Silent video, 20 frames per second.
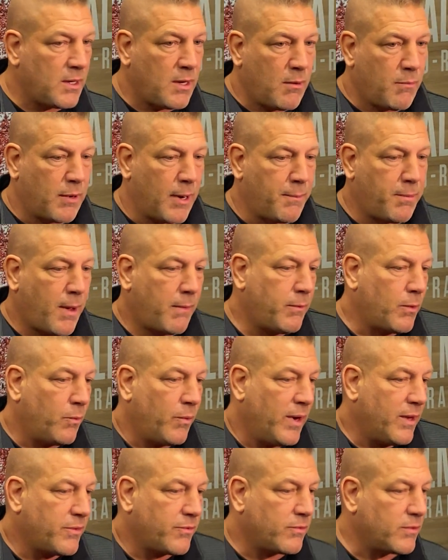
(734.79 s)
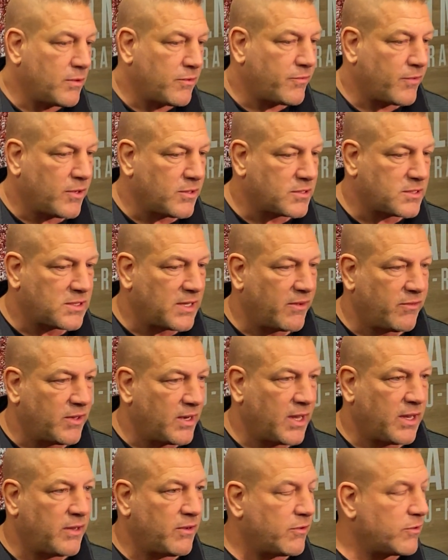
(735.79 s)
But I probably went through the first
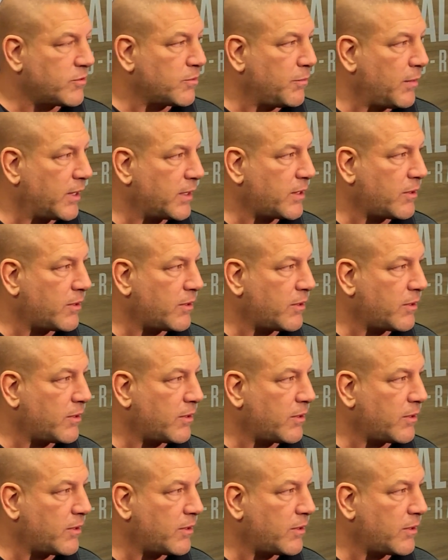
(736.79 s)
7-8 years of my